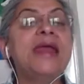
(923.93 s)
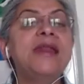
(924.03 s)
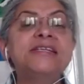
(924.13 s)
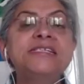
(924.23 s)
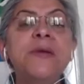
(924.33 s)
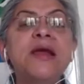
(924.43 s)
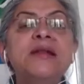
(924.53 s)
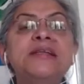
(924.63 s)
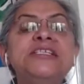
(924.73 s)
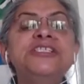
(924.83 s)
In a
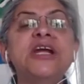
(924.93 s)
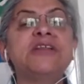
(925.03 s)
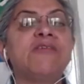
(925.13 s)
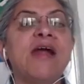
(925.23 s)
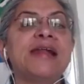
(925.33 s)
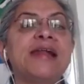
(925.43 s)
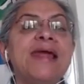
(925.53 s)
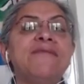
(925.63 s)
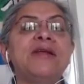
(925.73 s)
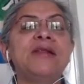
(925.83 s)
typical teaching at the right
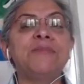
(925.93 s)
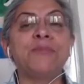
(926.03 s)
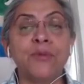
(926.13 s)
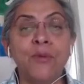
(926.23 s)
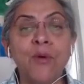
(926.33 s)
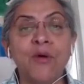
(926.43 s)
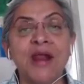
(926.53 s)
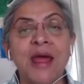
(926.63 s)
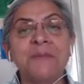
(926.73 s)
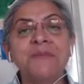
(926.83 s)
level
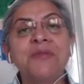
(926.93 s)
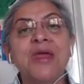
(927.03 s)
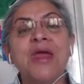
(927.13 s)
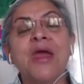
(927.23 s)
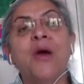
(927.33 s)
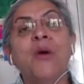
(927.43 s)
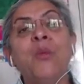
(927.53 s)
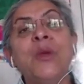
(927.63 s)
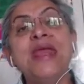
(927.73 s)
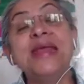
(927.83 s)
program,
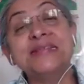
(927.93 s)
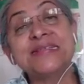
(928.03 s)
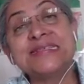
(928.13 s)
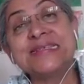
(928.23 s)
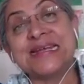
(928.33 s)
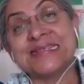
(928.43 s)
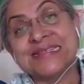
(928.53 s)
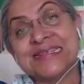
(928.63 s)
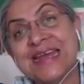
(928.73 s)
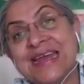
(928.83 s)
we
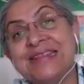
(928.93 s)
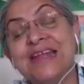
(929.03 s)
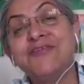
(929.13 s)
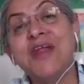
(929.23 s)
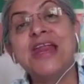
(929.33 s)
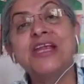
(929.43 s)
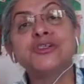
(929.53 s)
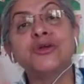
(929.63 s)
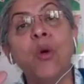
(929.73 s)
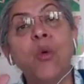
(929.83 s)
insist that
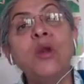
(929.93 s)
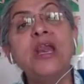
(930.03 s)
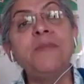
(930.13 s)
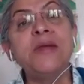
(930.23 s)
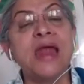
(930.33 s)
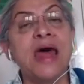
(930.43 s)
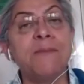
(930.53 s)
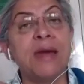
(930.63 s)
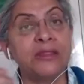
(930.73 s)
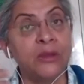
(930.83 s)
training should only be
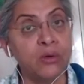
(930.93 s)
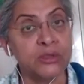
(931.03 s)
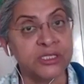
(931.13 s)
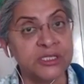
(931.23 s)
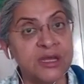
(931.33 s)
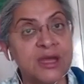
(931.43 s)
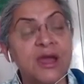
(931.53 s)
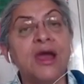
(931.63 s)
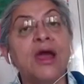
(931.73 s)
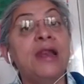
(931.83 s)
done by those
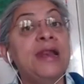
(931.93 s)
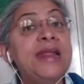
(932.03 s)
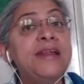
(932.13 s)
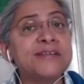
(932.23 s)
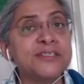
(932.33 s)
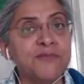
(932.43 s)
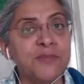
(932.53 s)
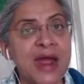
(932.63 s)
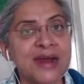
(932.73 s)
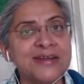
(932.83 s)
leaders
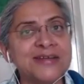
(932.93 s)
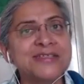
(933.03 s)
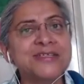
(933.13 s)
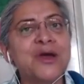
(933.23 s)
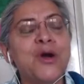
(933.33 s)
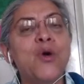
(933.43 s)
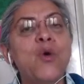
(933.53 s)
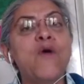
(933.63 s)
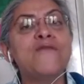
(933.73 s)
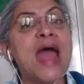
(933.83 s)
of practice
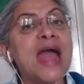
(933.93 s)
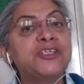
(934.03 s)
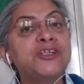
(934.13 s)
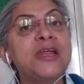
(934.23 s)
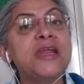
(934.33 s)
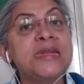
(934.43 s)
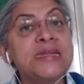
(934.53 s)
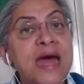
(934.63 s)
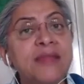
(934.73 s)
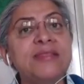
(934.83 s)
who have actually
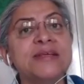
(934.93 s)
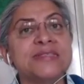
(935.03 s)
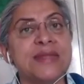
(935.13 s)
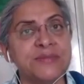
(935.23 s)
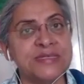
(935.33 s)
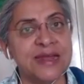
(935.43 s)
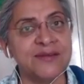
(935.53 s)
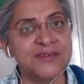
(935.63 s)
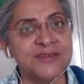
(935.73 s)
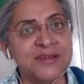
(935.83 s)
done this
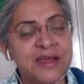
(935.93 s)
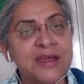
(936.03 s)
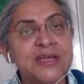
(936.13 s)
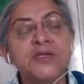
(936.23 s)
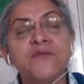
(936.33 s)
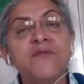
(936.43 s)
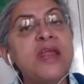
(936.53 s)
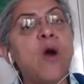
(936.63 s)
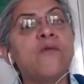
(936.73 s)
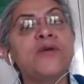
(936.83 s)
themselves. So,
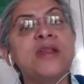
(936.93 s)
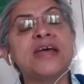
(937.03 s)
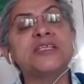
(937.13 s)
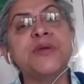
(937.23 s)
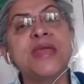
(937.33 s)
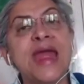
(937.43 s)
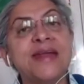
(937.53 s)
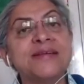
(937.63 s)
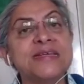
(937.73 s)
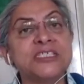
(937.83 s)
very often, as we
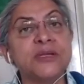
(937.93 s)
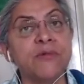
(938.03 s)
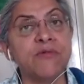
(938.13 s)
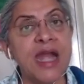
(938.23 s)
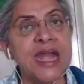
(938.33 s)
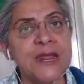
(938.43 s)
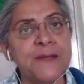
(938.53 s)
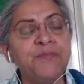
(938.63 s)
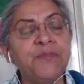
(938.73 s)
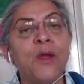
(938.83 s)
get a system
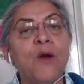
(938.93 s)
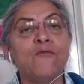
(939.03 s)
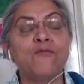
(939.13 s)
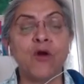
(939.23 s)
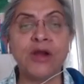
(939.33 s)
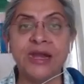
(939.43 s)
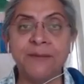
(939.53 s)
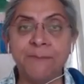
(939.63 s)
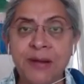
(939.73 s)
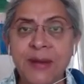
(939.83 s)
ready for
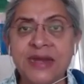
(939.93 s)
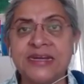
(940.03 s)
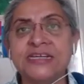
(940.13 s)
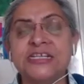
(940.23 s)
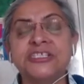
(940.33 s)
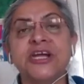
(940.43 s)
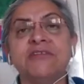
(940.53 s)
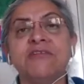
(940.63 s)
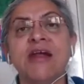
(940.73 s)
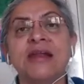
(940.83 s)
implementing teaching
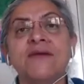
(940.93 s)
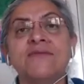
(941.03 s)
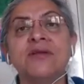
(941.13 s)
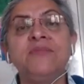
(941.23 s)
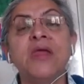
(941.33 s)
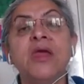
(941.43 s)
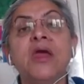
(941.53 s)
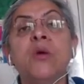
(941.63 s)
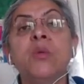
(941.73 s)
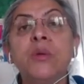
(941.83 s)
at the right level,
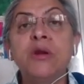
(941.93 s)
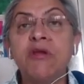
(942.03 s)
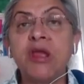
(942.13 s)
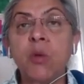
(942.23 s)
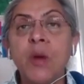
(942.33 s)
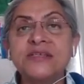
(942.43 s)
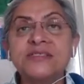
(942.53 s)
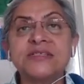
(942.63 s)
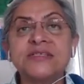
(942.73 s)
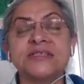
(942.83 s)
we will
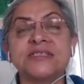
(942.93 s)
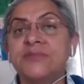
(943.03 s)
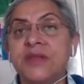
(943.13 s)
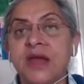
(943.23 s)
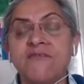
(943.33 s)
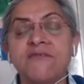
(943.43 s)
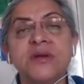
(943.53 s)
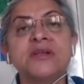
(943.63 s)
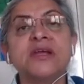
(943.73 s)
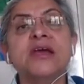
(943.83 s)
request the system, the
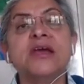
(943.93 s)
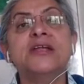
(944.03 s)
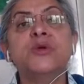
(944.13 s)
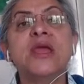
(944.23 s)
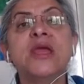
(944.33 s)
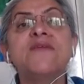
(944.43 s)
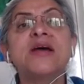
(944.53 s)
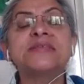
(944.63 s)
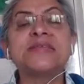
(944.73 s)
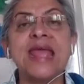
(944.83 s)
government, to give
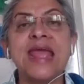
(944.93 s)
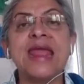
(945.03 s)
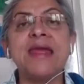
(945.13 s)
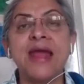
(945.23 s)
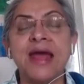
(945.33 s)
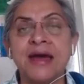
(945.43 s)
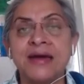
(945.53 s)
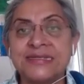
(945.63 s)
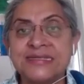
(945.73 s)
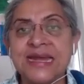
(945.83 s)
us a
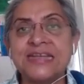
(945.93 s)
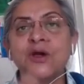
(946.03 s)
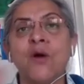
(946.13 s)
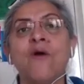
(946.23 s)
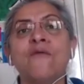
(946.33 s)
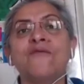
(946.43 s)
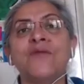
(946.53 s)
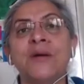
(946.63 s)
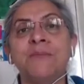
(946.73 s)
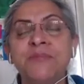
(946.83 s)
set
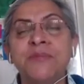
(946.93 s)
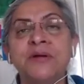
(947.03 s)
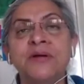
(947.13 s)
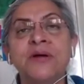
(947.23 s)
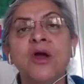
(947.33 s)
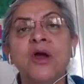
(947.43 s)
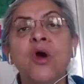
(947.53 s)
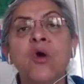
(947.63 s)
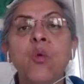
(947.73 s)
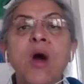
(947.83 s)
of people
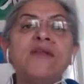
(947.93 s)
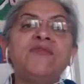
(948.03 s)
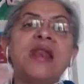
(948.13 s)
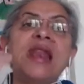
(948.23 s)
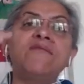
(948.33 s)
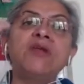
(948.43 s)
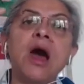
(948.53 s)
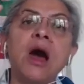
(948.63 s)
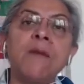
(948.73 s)
who are the level